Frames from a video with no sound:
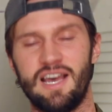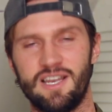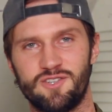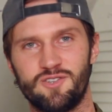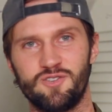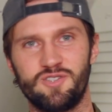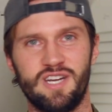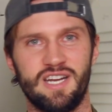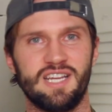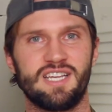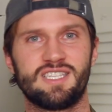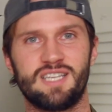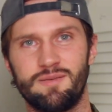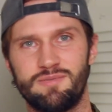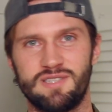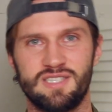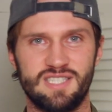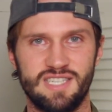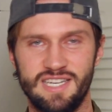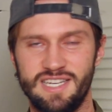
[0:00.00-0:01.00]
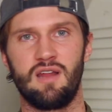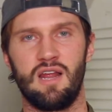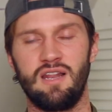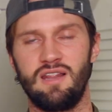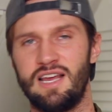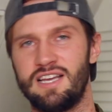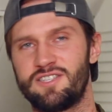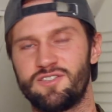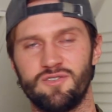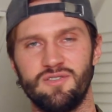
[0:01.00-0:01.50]
estrogenic substances
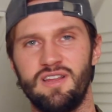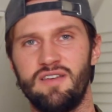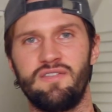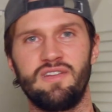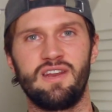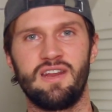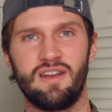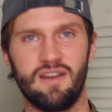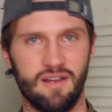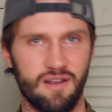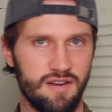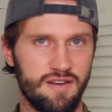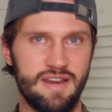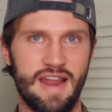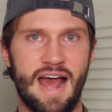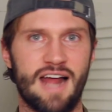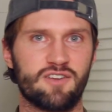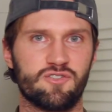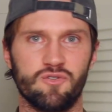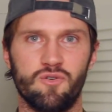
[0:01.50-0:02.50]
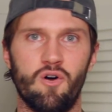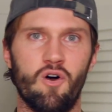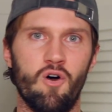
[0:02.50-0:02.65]
unless they're living in a natural